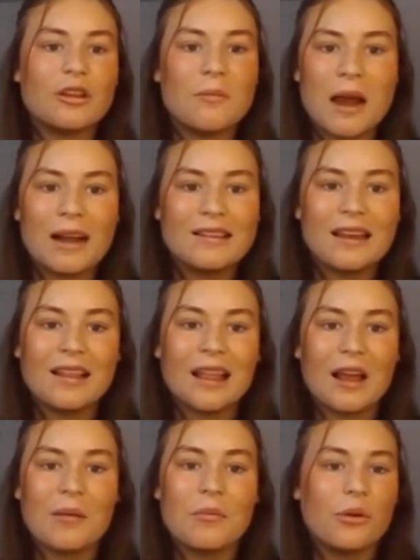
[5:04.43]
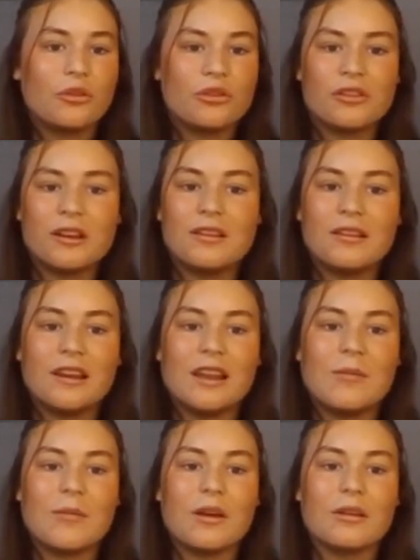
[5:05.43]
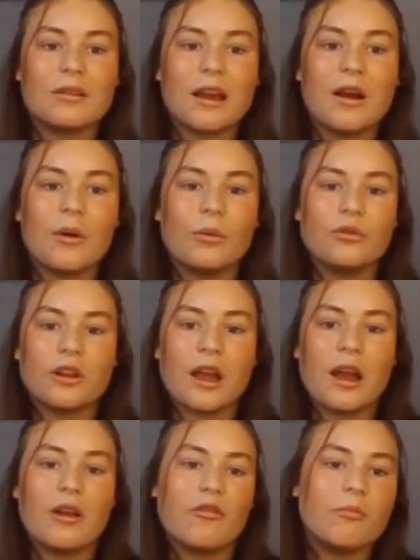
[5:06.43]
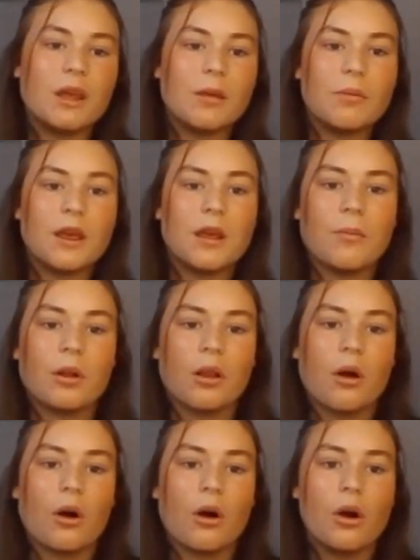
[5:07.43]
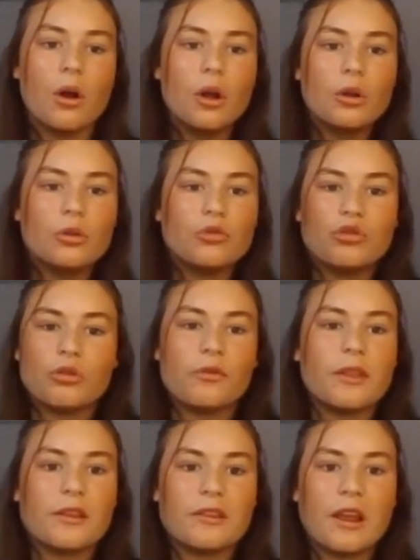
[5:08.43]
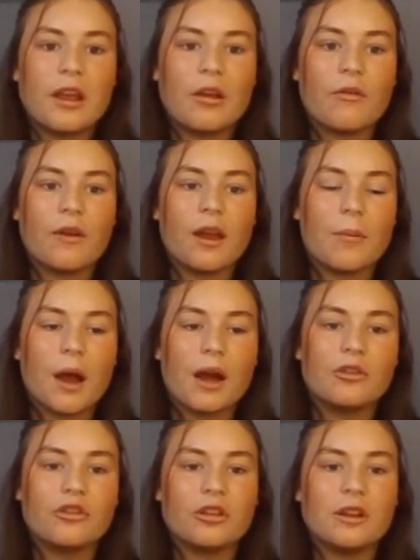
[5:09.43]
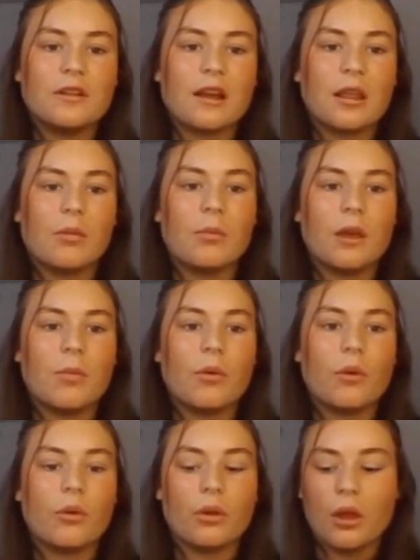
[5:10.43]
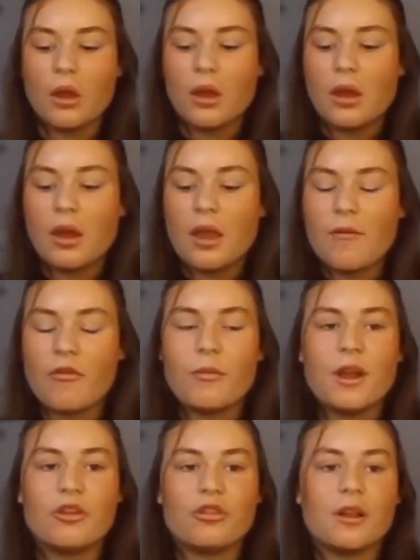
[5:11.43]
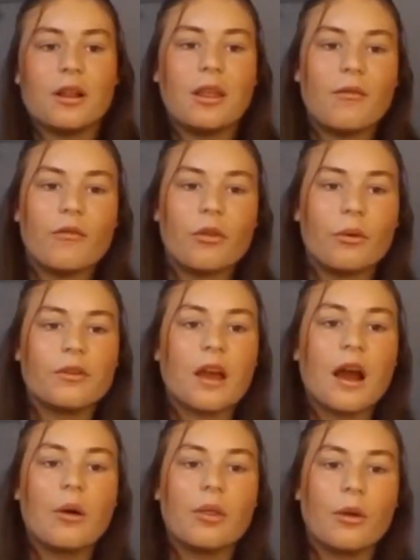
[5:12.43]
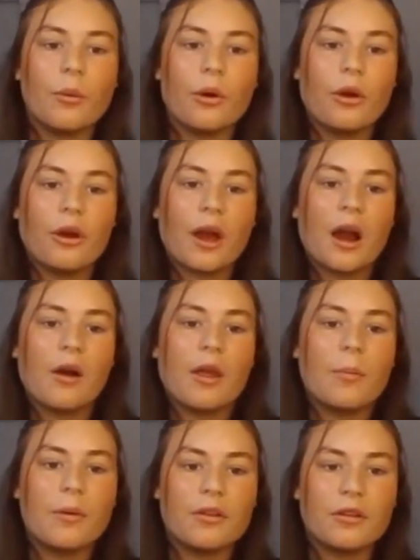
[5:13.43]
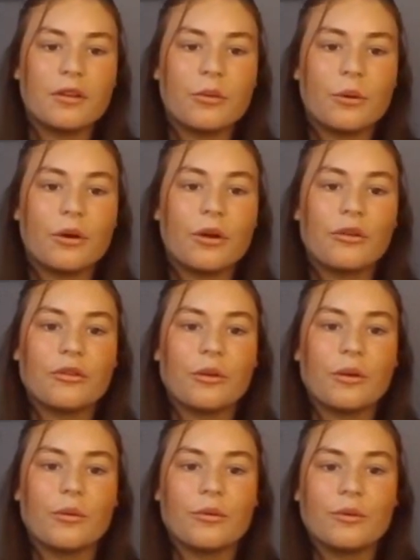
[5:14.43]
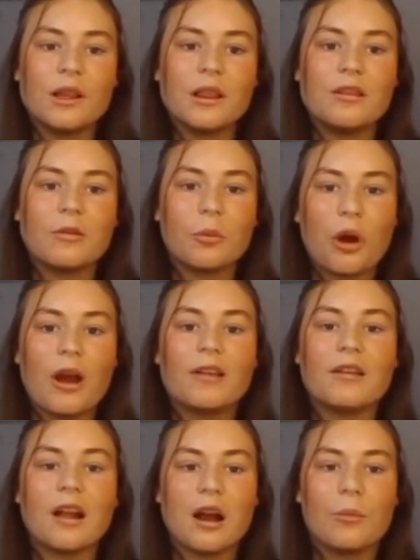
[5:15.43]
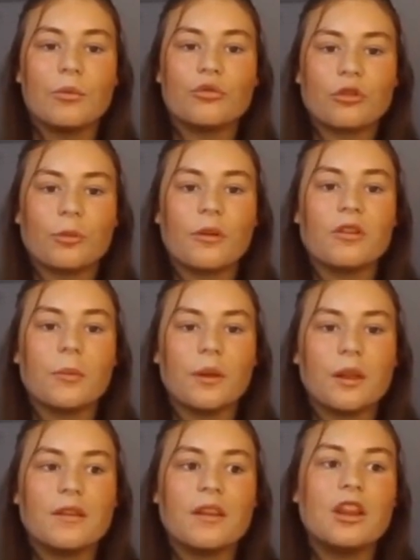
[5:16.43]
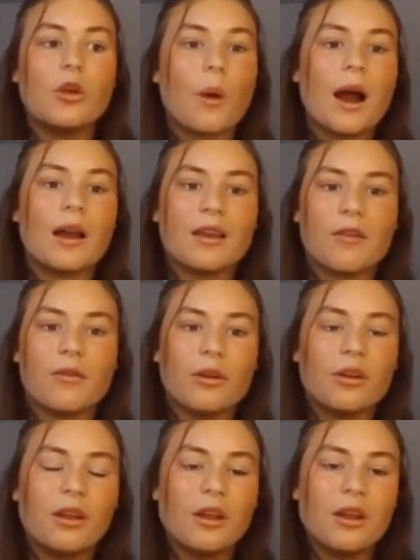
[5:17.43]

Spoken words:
matter. Like, I'm not just sending emails out to kind of meet people or just for the sake of it. I'm actually telling people information that'll influence how they work, how their business works. So it was really surprising how much responsibility you are given.